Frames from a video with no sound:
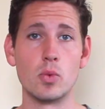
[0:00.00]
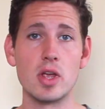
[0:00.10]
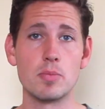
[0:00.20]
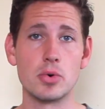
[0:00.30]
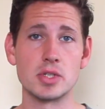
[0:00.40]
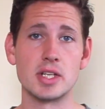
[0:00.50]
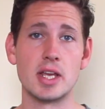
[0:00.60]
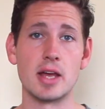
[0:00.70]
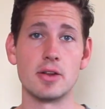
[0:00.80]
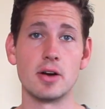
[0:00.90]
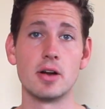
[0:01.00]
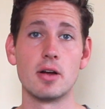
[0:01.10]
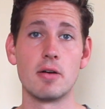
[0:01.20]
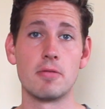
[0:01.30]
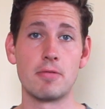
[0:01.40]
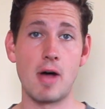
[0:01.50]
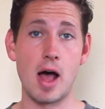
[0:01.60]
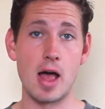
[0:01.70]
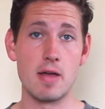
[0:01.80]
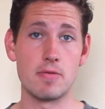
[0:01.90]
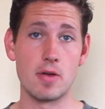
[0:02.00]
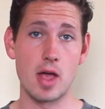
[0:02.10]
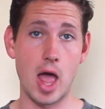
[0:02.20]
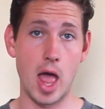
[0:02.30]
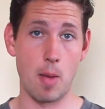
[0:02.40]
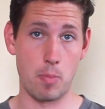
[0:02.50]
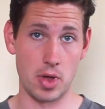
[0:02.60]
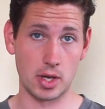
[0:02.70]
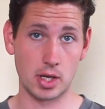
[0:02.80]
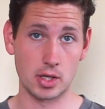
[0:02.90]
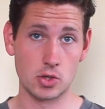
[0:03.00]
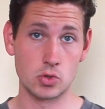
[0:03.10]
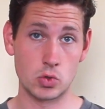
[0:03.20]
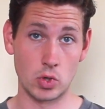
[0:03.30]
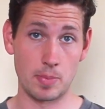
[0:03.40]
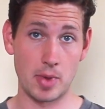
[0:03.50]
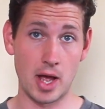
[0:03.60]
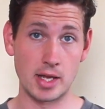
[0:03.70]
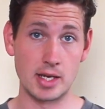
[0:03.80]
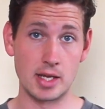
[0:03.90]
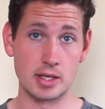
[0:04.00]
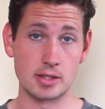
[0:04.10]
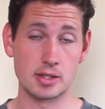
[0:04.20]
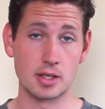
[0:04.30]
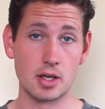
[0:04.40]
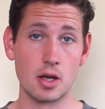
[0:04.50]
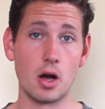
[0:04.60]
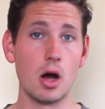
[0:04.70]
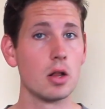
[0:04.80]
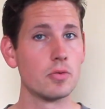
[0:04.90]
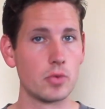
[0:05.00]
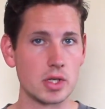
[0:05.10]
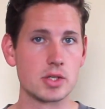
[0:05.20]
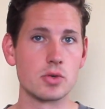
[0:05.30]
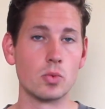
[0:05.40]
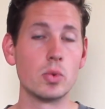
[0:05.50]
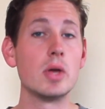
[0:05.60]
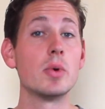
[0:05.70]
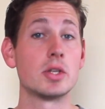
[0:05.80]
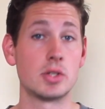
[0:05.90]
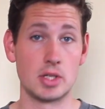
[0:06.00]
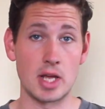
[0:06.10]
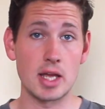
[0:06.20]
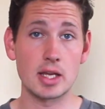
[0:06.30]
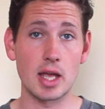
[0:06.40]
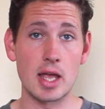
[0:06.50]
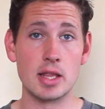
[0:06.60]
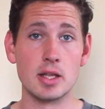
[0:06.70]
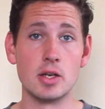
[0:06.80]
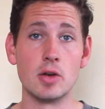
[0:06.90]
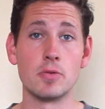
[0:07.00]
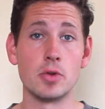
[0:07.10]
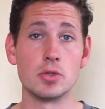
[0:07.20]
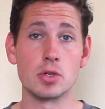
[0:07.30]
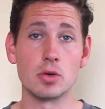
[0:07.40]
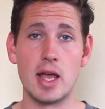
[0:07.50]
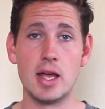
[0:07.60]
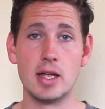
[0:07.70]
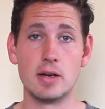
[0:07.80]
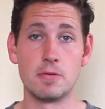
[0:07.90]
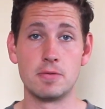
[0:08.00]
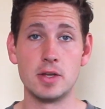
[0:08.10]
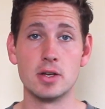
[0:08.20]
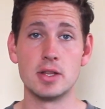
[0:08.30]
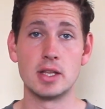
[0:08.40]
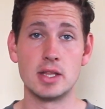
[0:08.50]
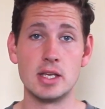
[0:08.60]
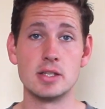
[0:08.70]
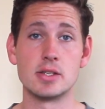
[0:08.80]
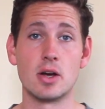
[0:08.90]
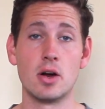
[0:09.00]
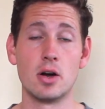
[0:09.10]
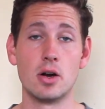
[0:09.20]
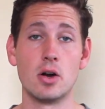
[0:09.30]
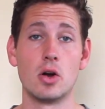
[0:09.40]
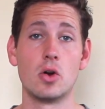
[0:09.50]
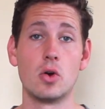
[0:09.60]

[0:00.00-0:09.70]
We have put together 5 epic trip ideas, all of which we wish to take in the near future and feel that these are